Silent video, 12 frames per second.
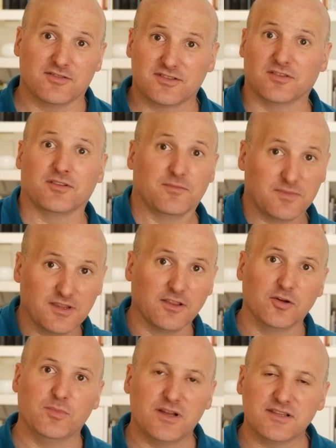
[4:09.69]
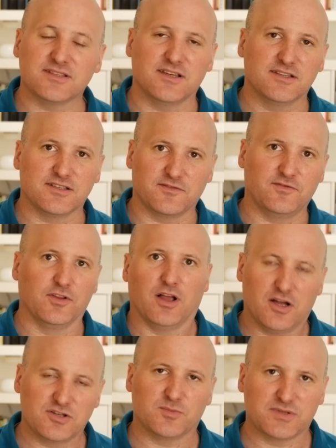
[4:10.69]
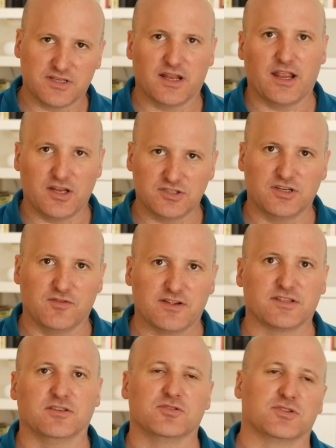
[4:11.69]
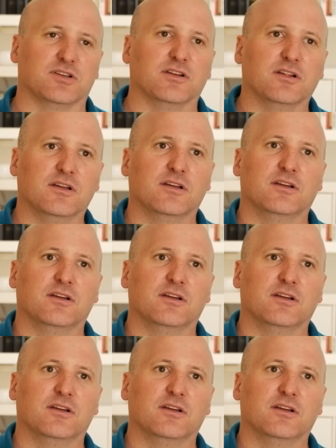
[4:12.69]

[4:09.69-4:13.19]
so the luminance is at full 100% HD resolution.